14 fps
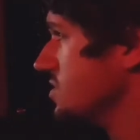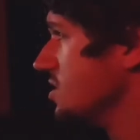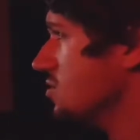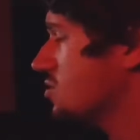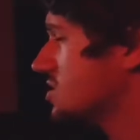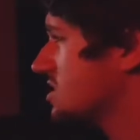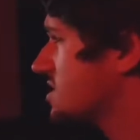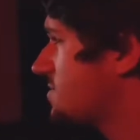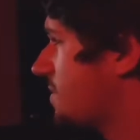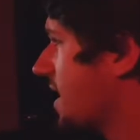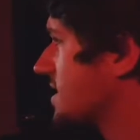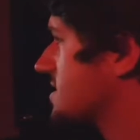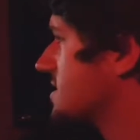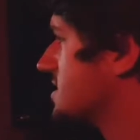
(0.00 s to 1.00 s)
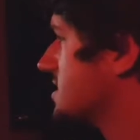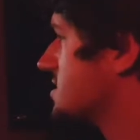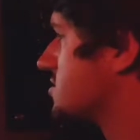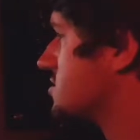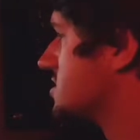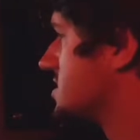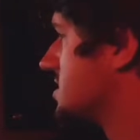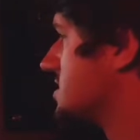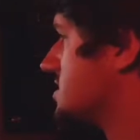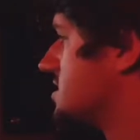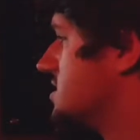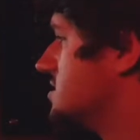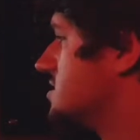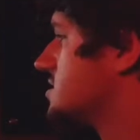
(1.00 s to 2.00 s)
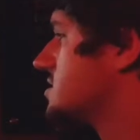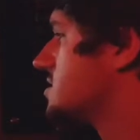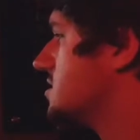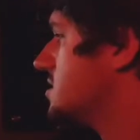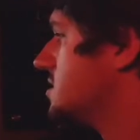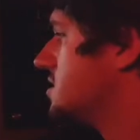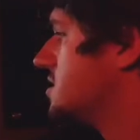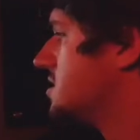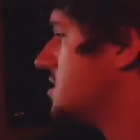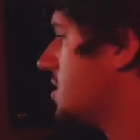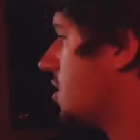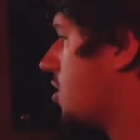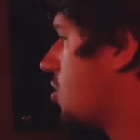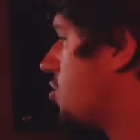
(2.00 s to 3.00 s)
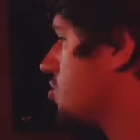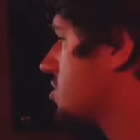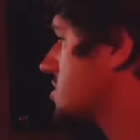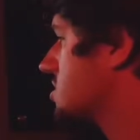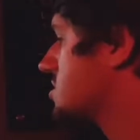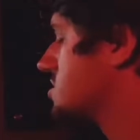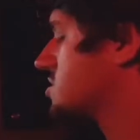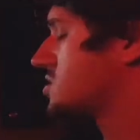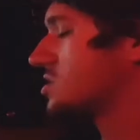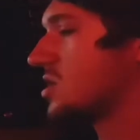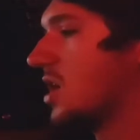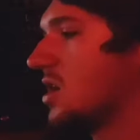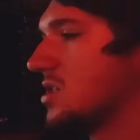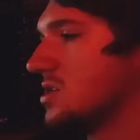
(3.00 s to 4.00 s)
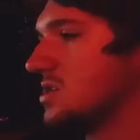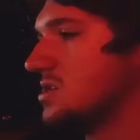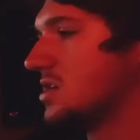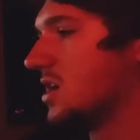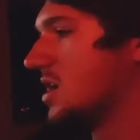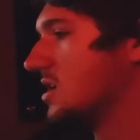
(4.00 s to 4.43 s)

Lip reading: respecting its resistance, holding a solid